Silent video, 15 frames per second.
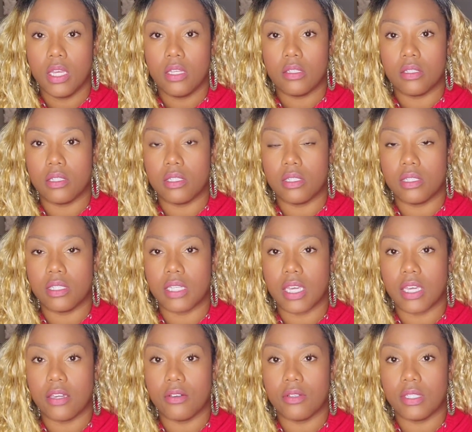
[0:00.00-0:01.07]
So this is
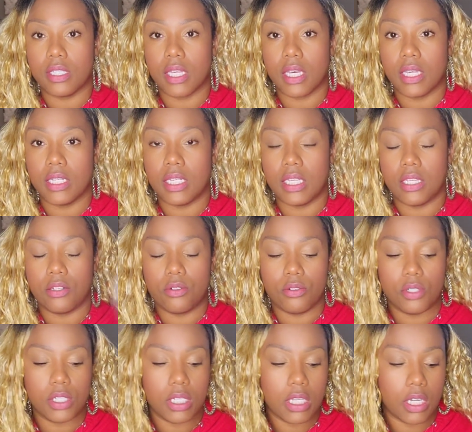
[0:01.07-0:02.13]
air sign
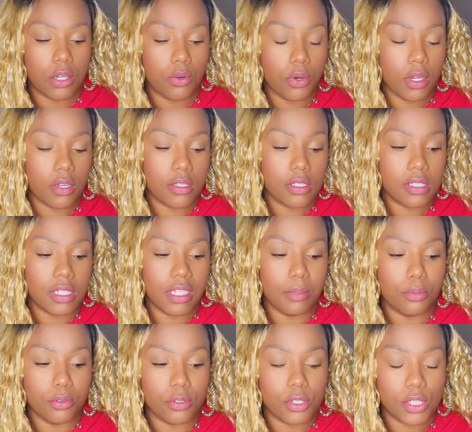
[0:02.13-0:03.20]
energy, Aquarius,
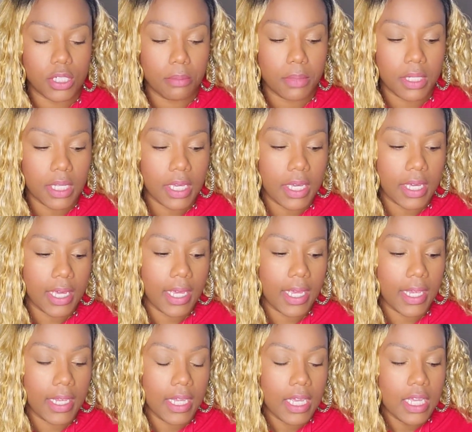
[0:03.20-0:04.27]
Libra,
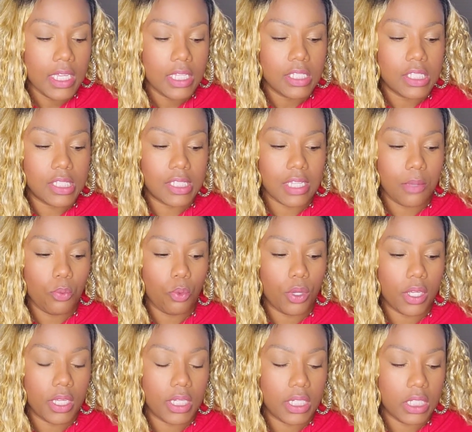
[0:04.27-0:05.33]
Gemini.
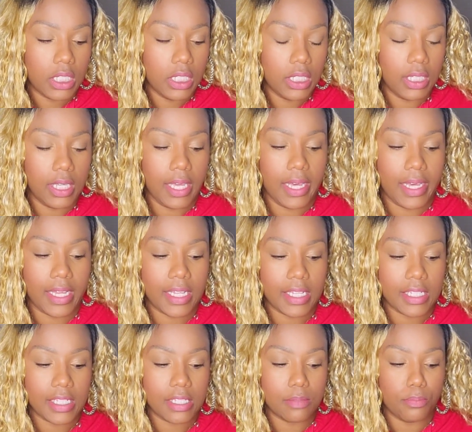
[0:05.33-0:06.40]
Someone
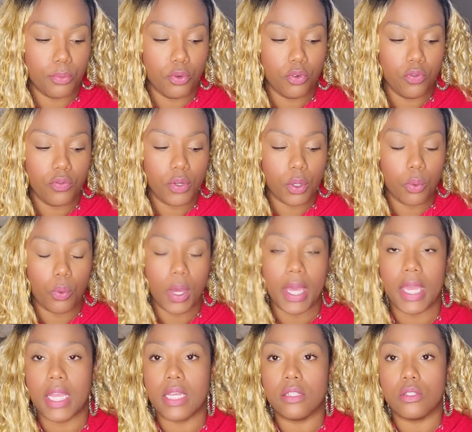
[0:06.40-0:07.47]
has moved
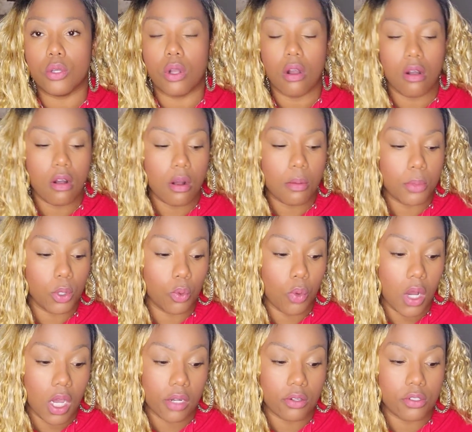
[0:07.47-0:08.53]
away to calmer
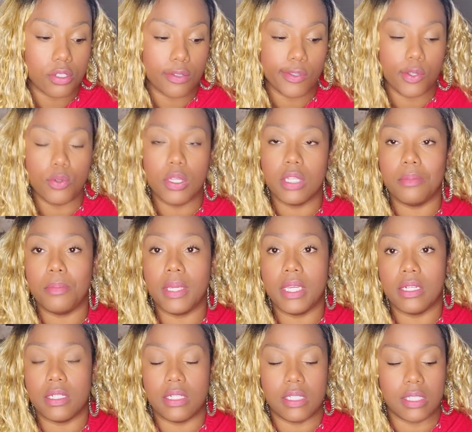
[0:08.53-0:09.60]
water. So you could
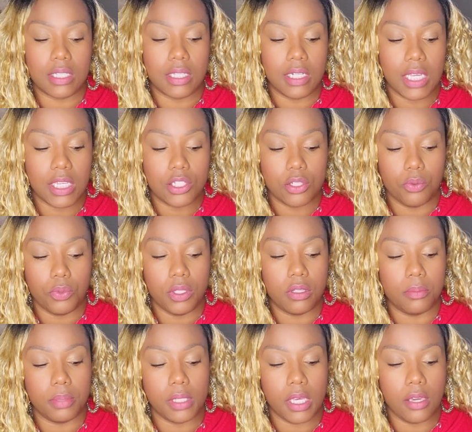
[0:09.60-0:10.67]
be in a disconnection with
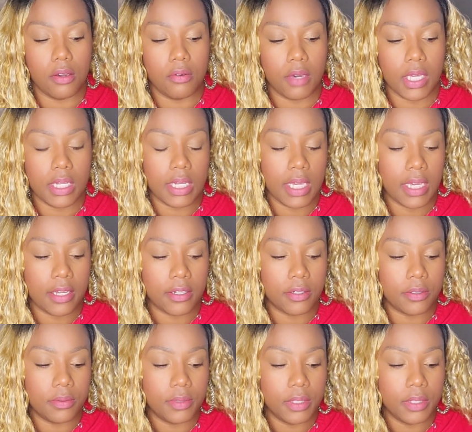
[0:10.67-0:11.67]
the player right now.